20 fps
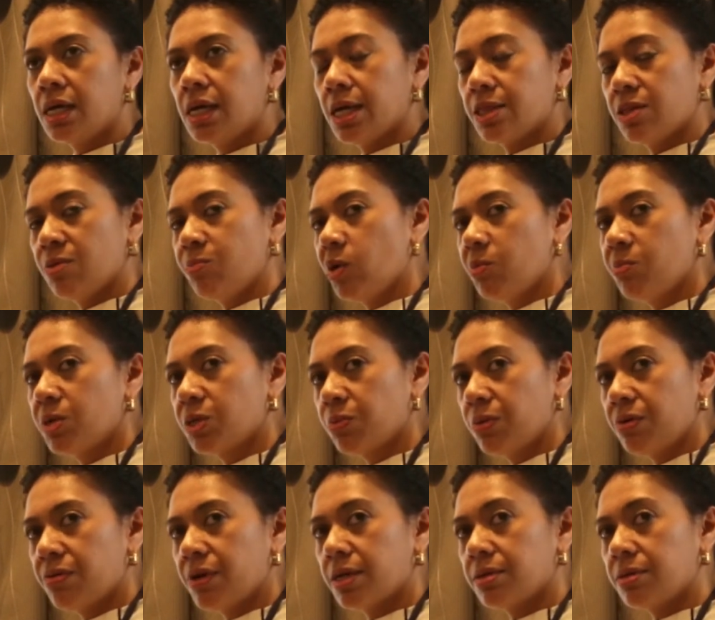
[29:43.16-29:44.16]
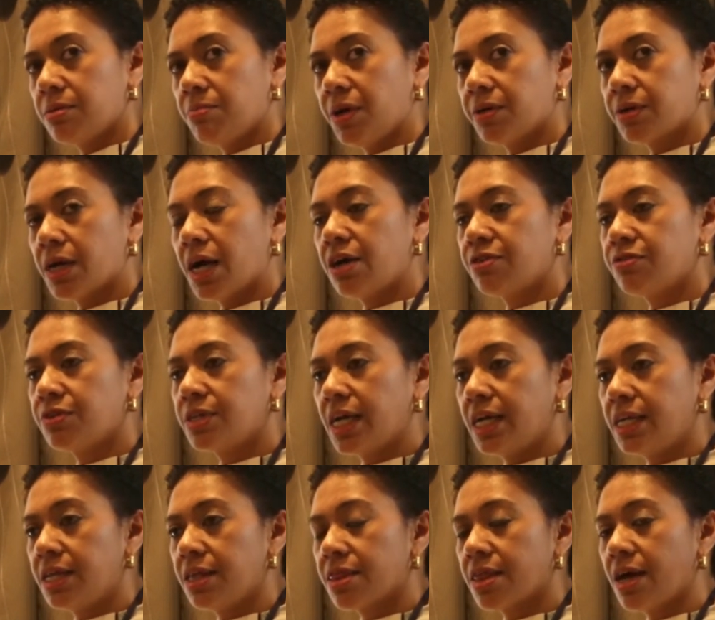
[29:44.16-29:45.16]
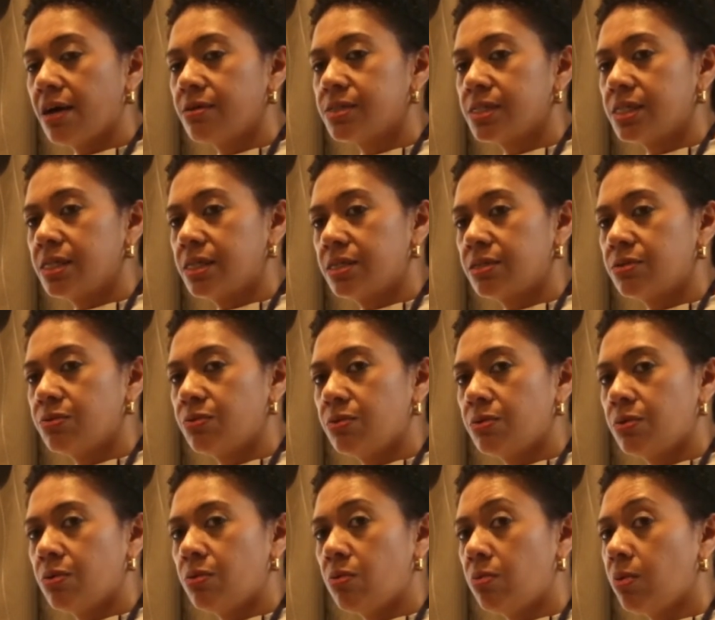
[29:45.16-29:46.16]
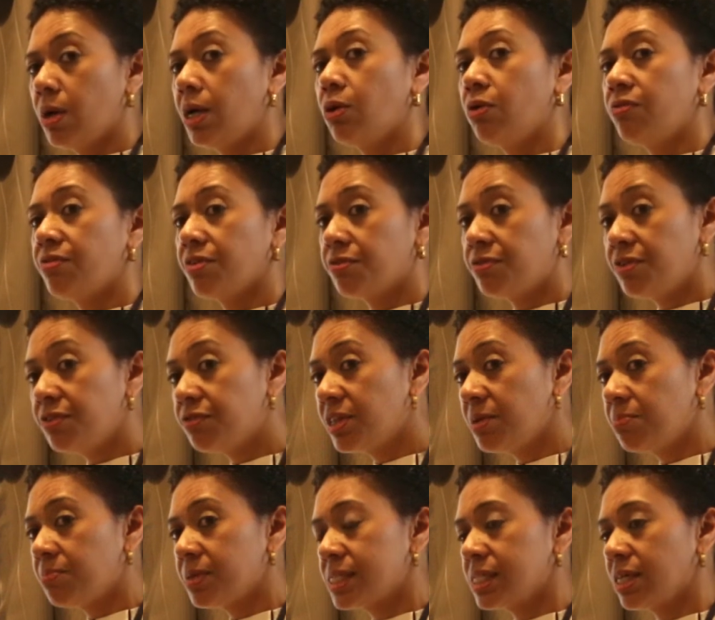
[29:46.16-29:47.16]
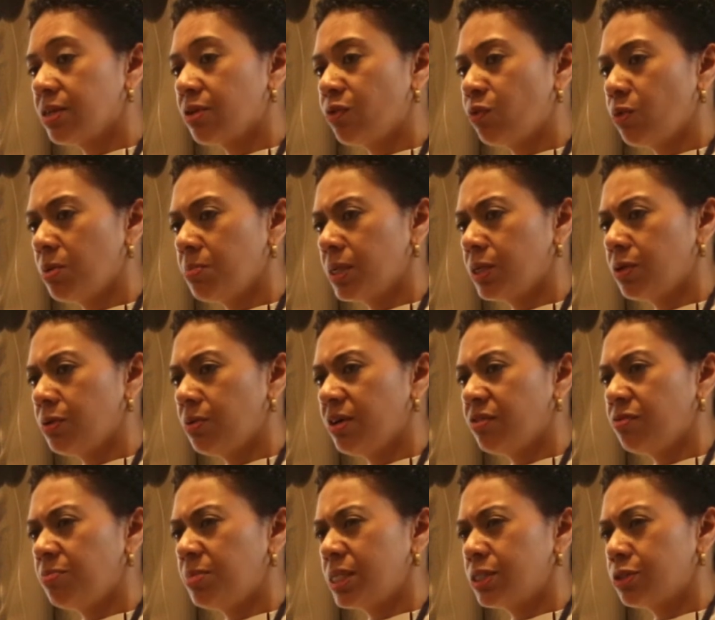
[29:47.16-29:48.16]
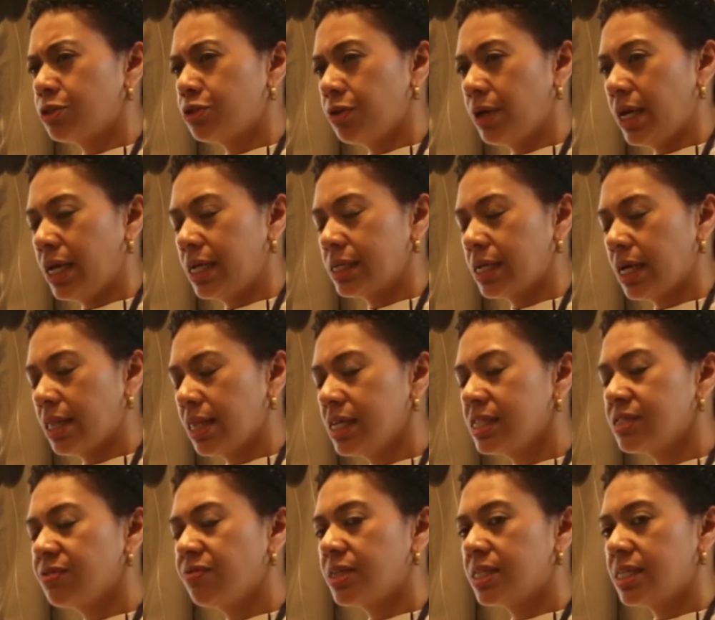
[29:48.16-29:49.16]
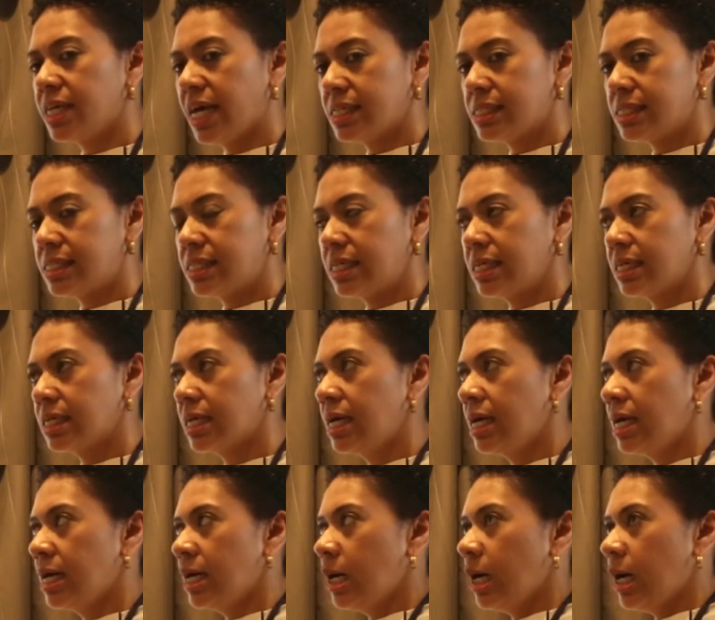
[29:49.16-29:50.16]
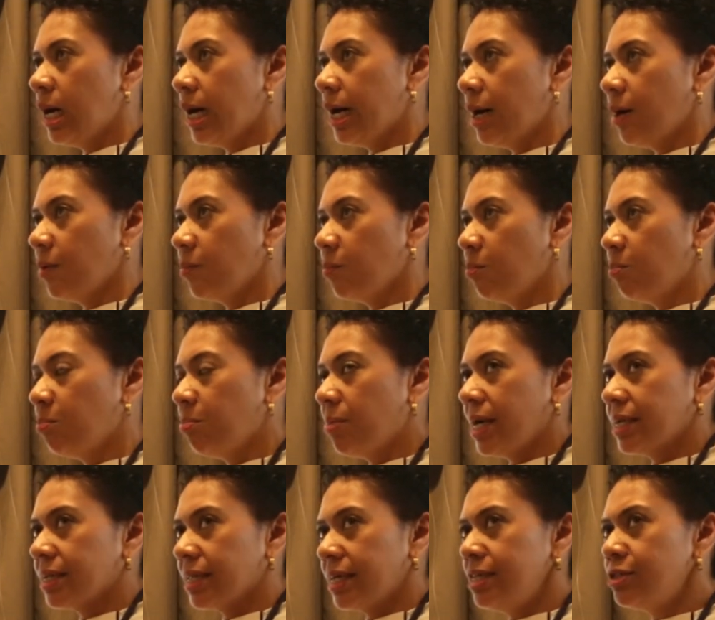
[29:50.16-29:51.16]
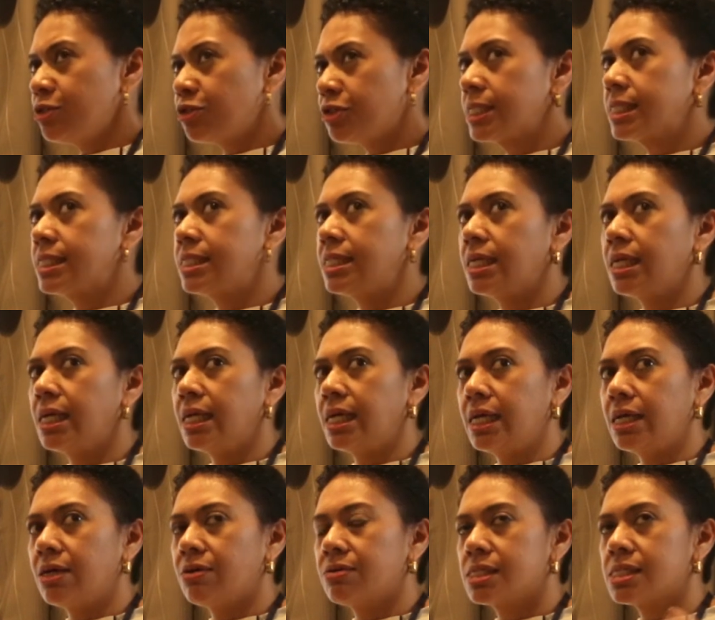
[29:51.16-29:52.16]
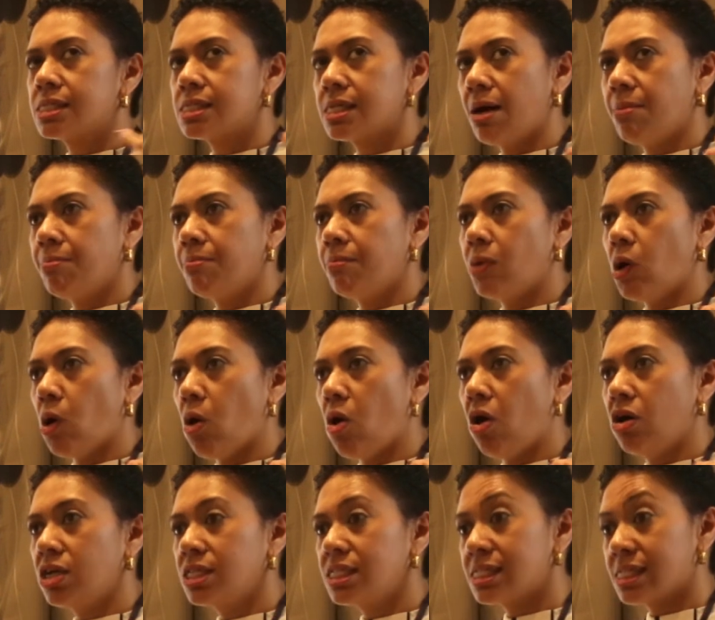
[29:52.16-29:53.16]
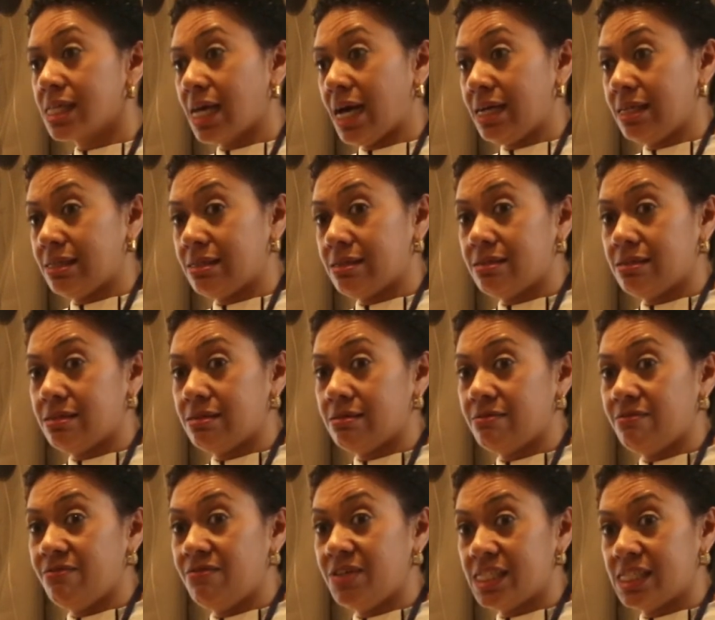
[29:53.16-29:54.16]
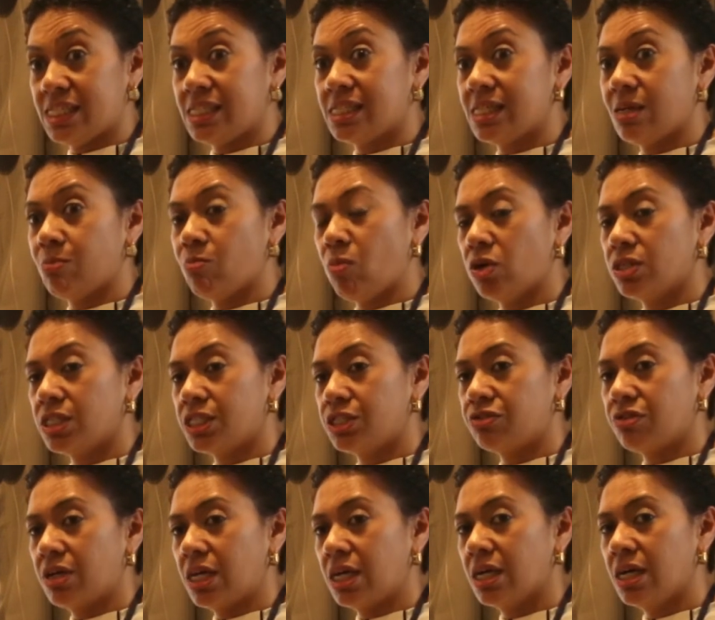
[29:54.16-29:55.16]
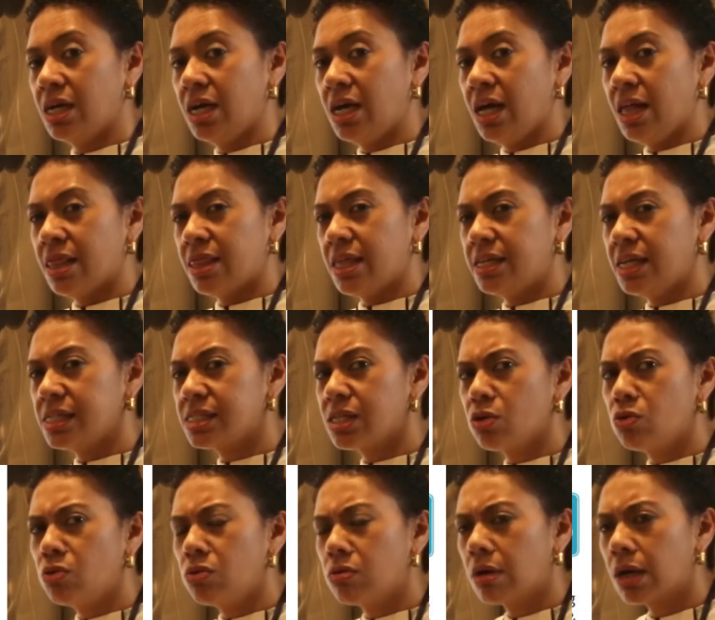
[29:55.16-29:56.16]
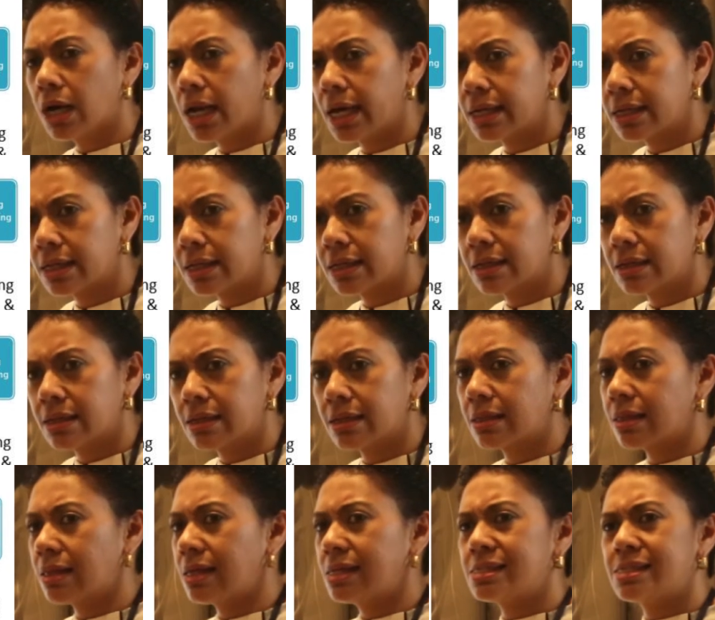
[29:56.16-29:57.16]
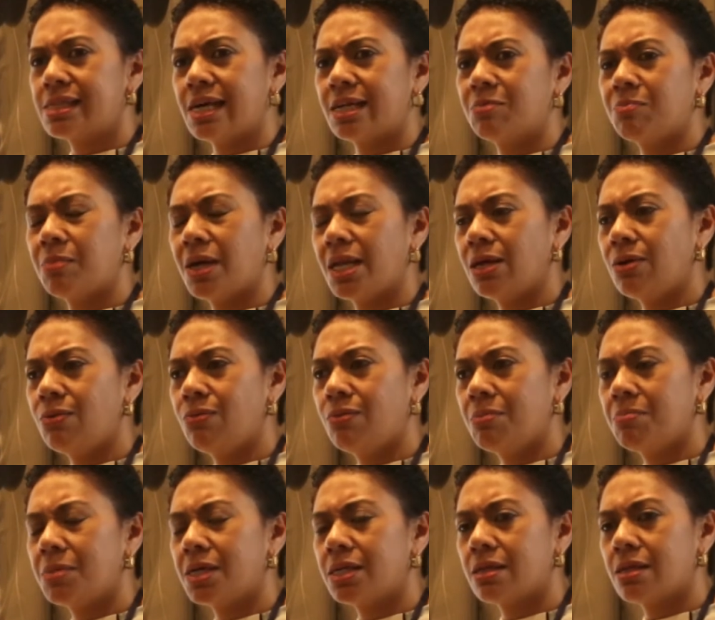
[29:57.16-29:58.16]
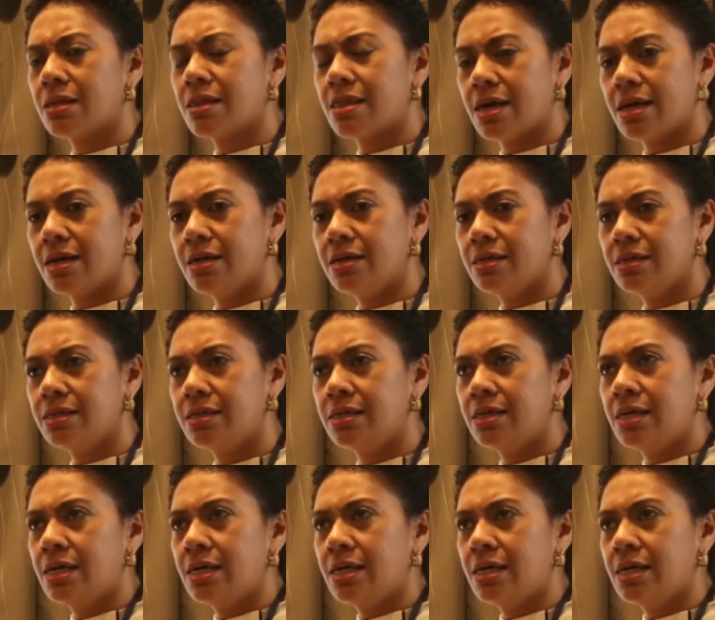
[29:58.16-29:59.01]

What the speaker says: At the moment, we're at about 180,000, well over 50% of women who have been trained, and that's fantastic. But interestingly, on some on-site visits and monitoring, there doesn't look like there's that many women there.